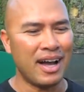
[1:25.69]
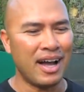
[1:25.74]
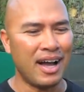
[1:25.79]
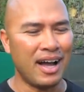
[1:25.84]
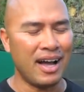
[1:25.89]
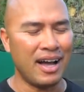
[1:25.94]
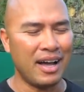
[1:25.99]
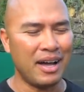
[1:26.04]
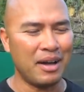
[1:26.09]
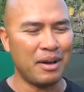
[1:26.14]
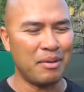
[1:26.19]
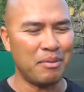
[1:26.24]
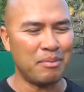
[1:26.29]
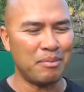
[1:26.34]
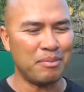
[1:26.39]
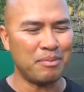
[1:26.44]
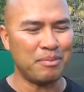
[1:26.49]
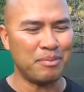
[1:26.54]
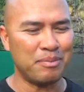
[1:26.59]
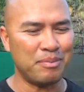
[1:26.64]

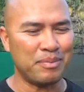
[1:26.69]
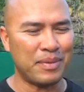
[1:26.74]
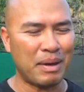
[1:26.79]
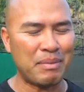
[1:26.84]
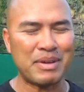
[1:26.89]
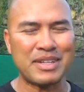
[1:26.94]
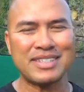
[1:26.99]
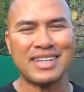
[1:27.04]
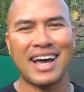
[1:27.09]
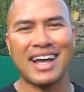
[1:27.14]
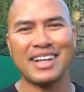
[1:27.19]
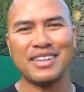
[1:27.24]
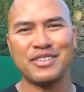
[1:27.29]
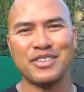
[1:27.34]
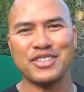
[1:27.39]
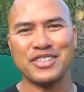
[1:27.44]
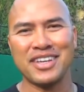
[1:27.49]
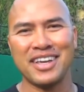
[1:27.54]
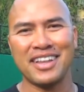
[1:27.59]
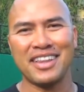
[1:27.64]
I'm excited
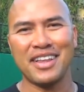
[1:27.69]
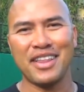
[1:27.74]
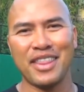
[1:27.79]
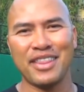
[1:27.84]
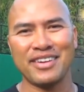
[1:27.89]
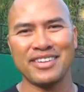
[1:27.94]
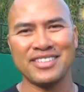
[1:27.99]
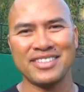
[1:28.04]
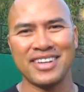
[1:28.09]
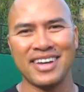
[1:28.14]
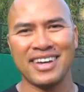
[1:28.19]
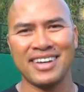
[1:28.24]
to see it on Thursday.